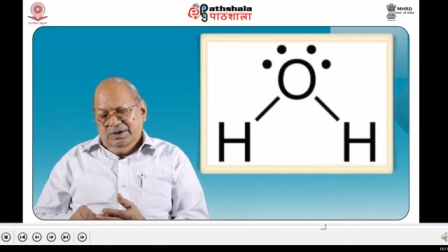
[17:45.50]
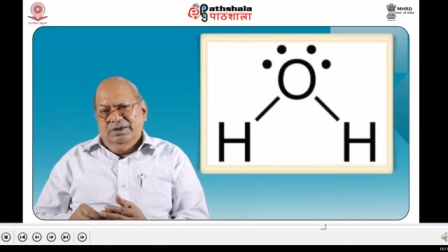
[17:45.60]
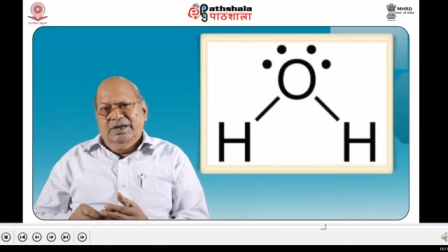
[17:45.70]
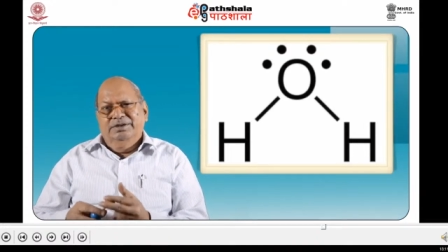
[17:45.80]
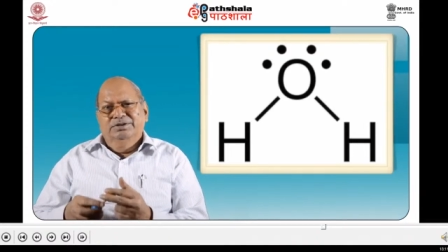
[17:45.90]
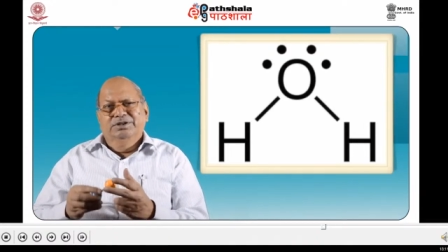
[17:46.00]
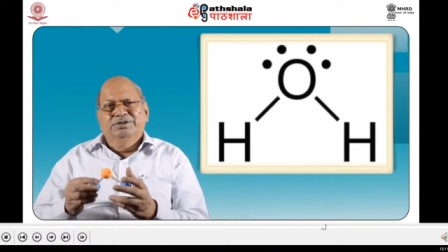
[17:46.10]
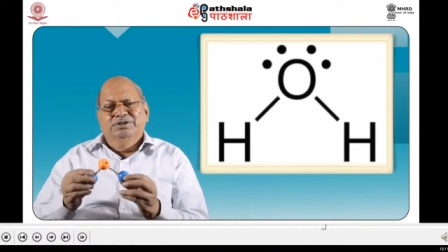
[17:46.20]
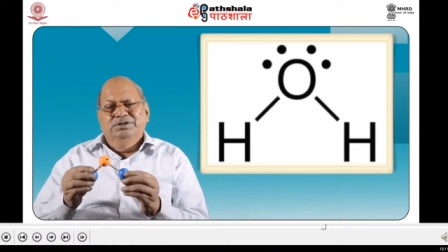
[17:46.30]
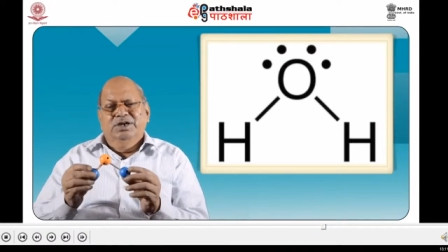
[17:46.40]
like
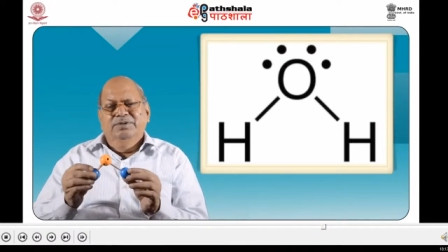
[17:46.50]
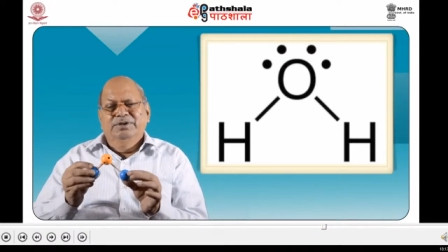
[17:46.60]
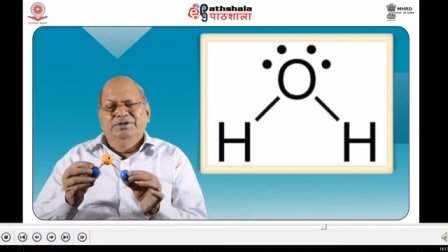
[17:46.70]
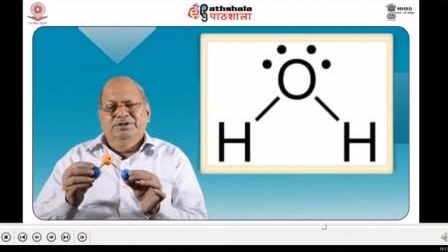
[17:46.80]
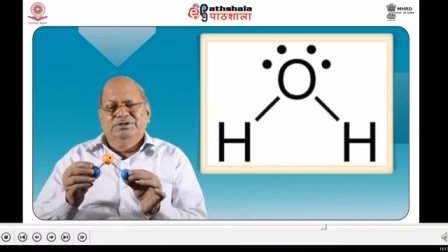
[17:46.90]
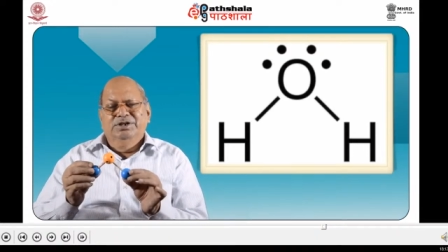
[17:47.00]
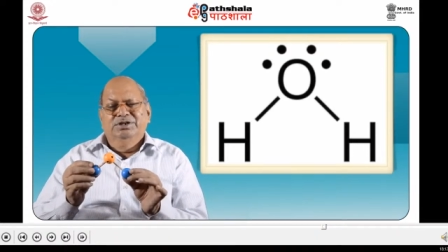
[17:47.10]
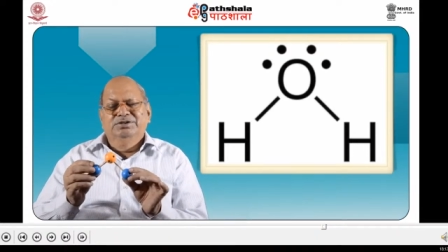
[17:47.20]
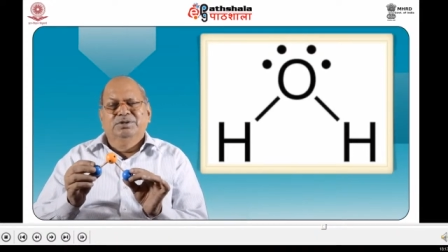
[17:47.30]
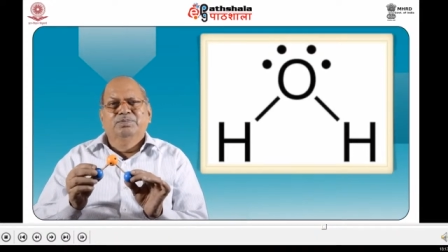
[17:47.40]
this. I will just
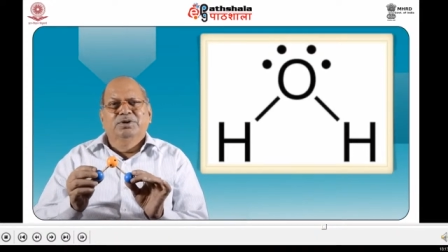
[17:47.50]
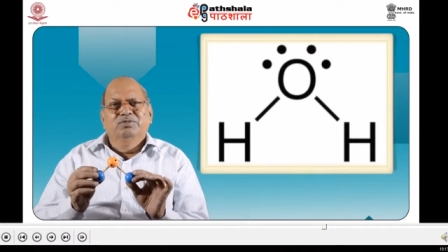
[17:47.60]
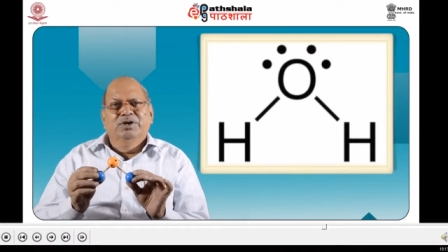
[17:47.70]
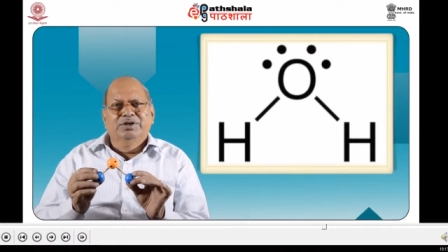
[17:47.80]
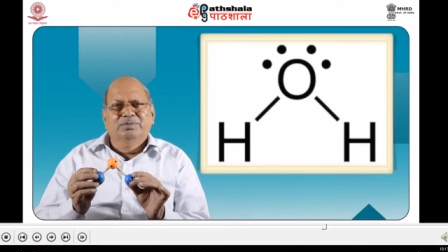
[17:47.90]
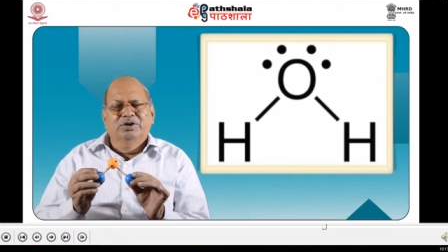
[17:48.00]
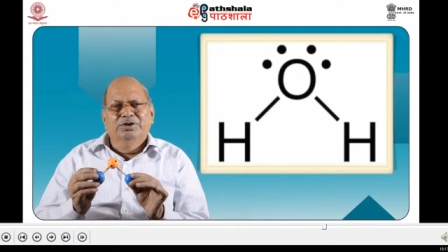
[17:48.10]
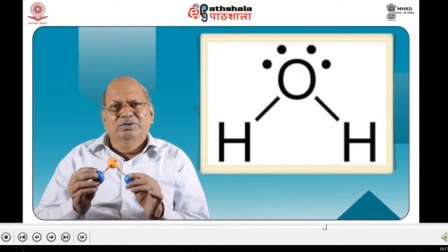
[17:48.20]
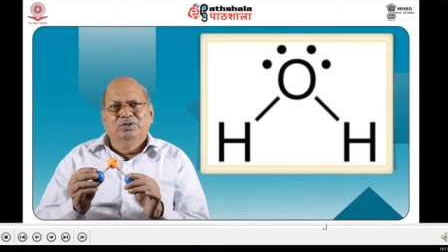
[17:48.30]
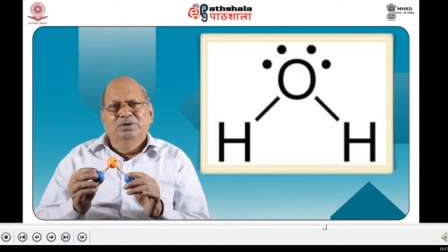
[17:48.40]
take simple water
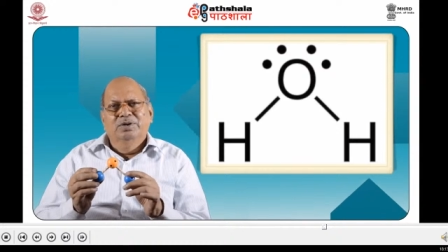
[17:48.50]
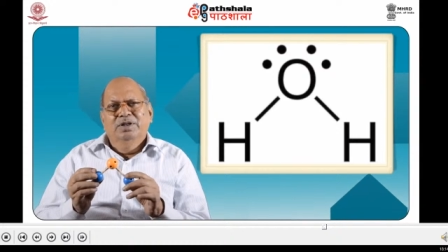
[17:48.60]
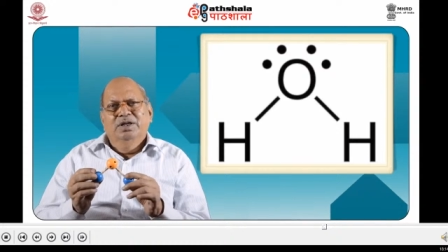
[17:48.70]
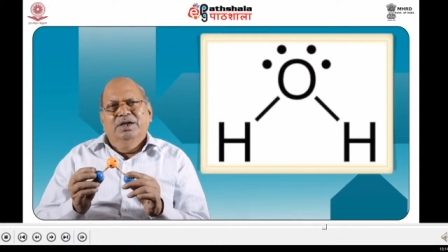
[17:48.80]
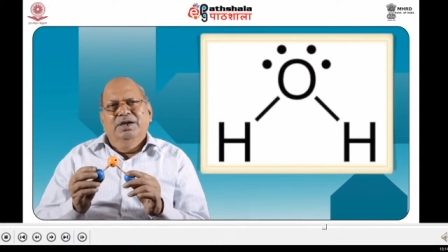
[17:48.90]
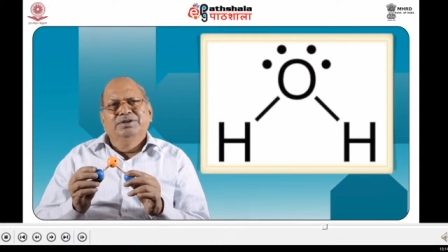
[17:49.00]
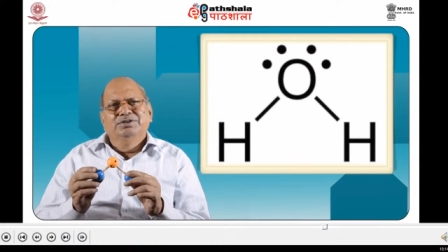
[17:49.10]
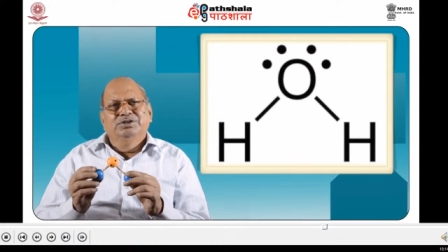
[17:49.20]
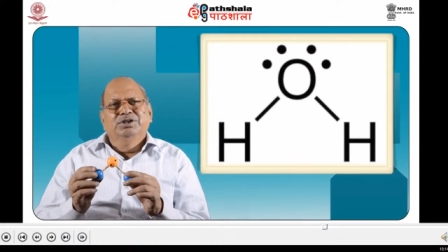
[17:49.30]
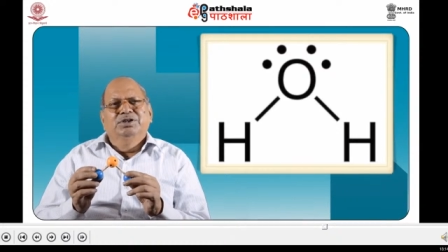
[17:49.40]
molecule and
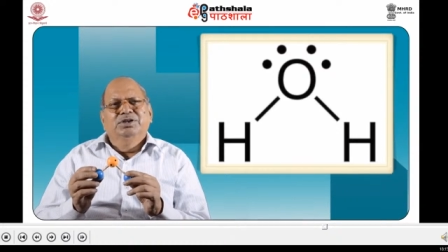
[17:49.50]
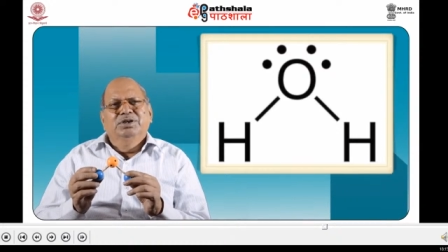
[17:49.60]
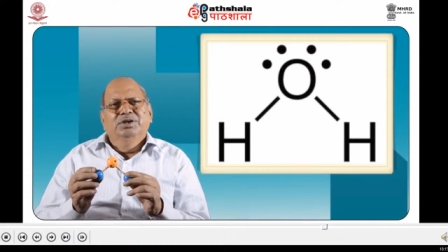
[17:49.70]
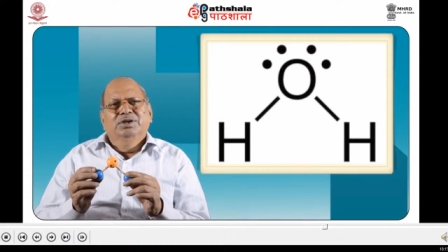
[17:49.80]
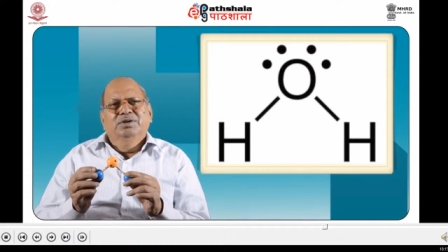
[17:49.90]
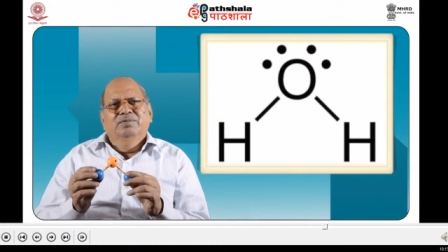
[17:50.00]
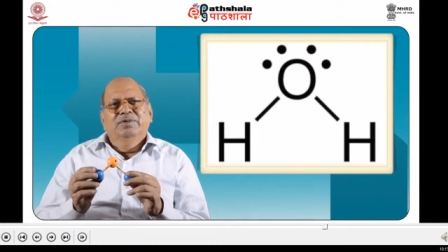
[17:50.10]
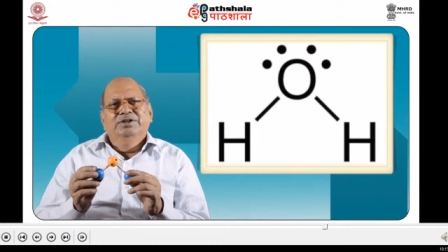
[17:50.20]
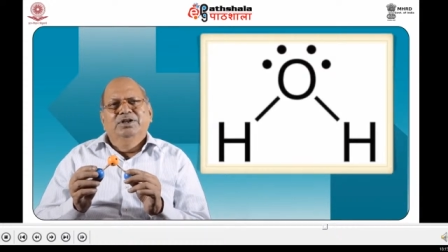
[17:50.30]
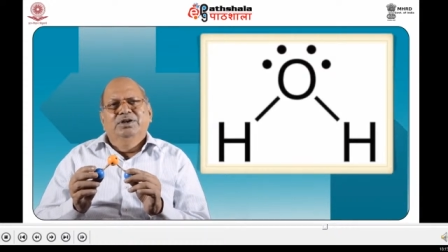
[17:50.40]
see
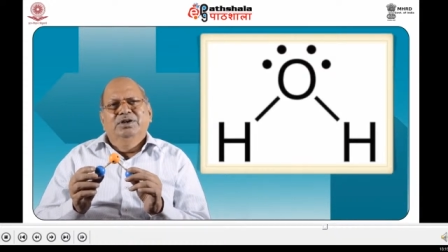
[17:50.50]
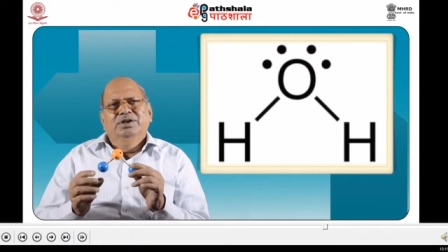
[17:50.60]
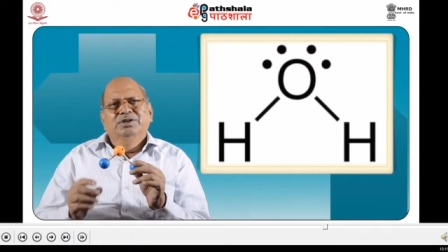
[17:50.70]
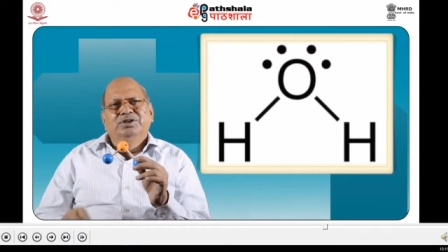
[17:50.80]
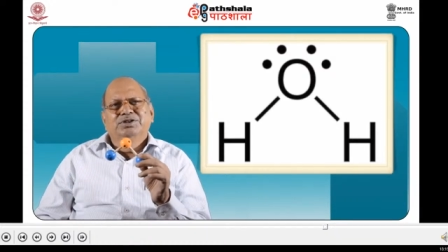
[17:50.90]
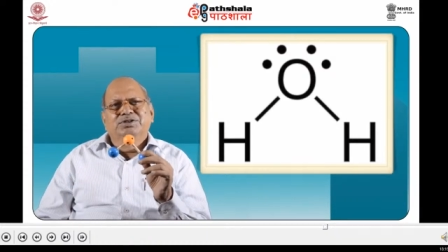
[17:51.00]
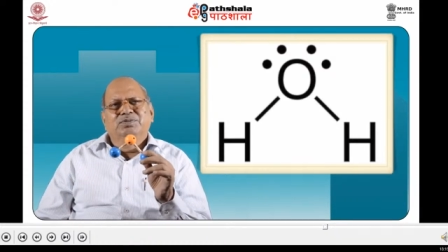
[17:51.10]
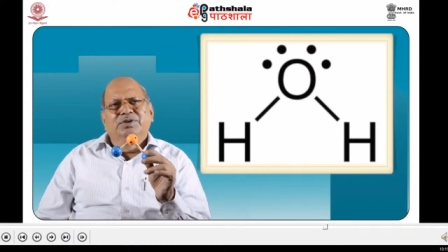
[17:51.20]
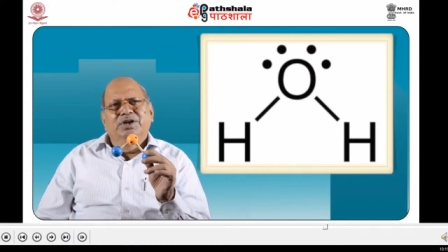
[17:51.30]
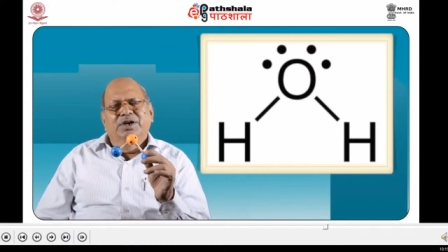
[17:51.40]
whether in this
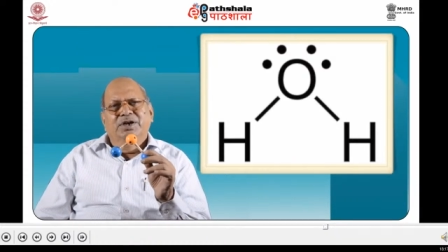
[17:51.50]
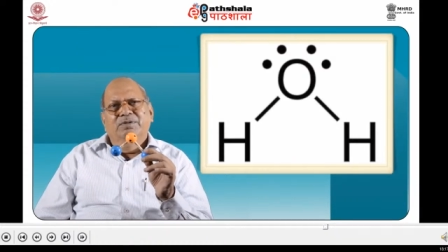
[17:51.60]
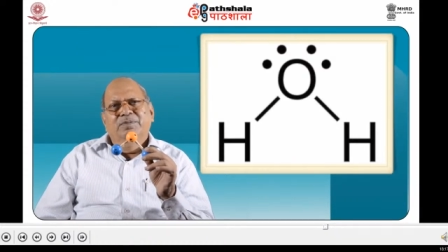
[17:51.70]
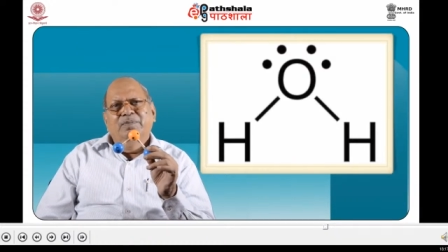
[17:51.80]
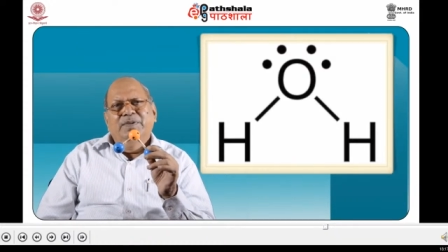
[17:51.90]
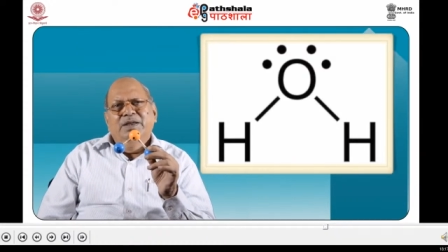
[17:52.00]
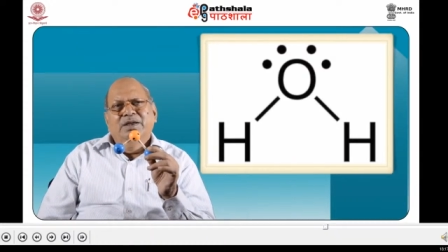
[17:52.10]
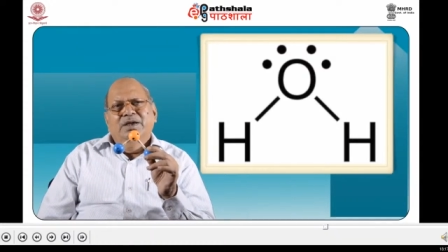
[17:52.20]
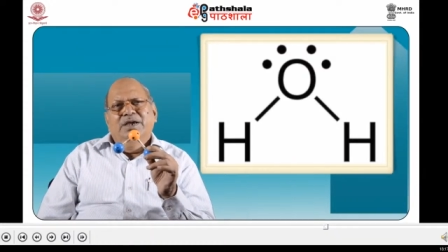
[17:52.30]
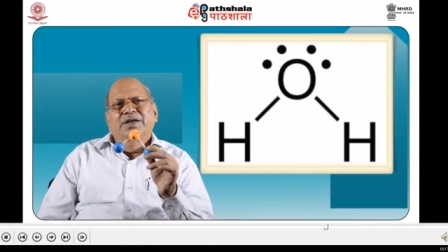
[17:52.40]
we have
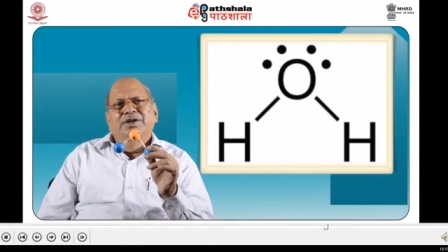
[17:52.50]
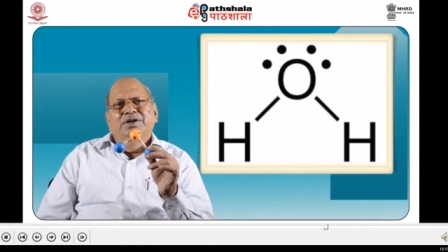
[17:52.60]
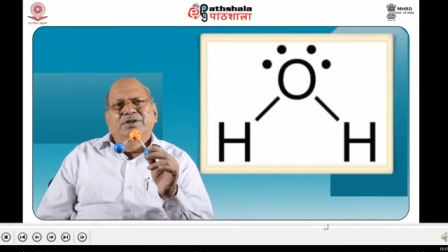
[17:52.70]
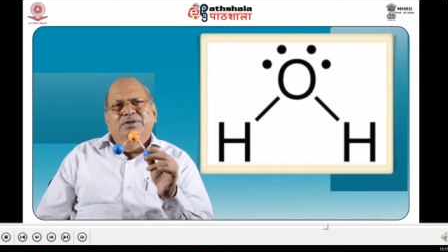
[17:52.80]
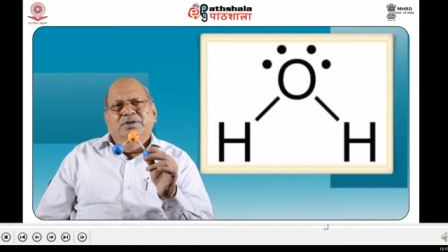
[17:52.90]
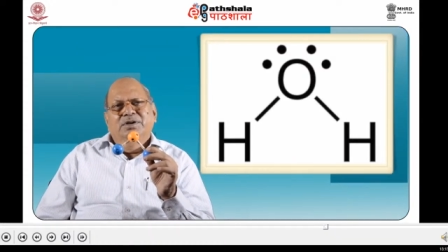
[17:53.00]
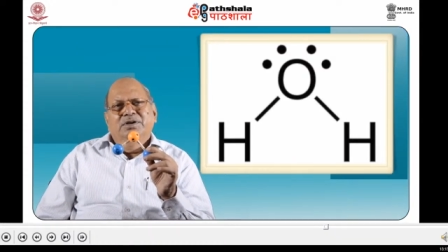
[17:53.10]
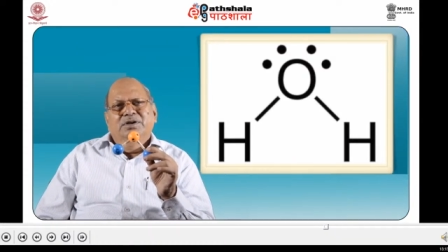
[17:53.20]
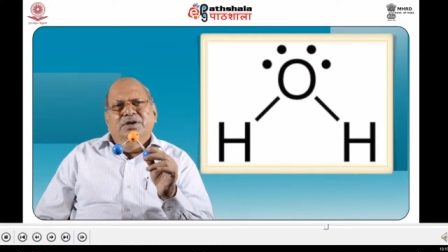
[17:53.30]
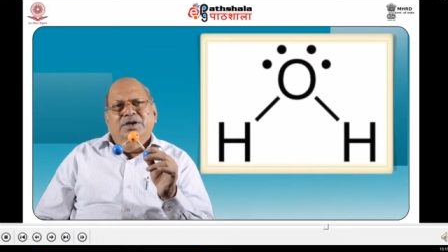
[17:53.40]
any
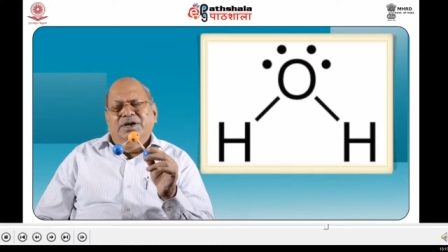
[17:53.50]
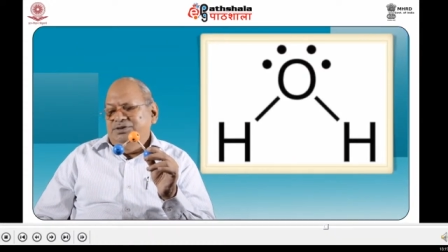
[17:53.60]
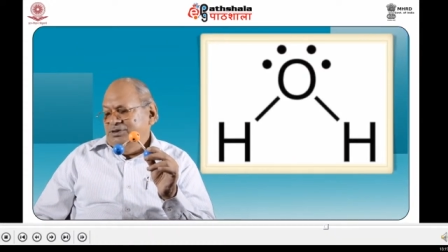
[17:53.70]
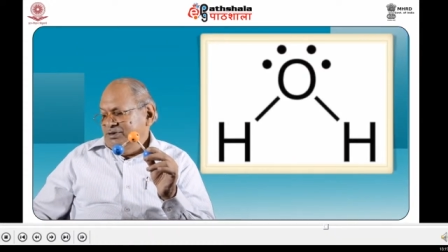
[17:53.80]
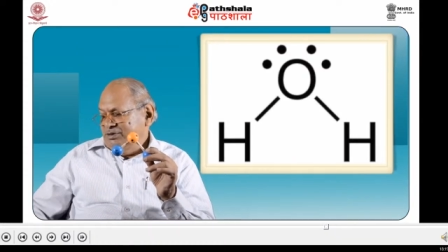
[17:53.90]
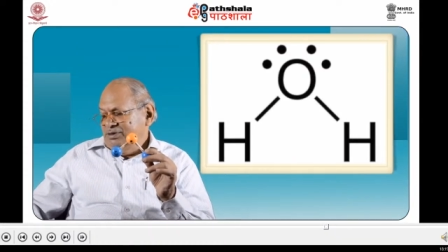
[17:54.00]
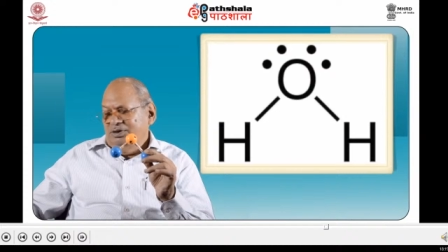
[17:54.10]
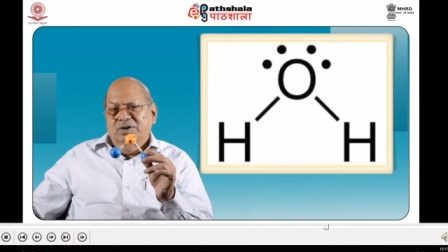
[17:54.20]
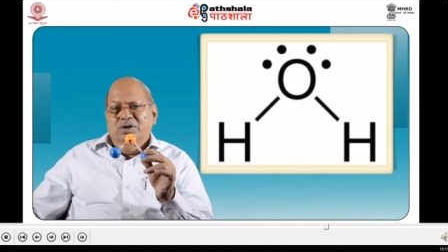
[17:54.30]
axis.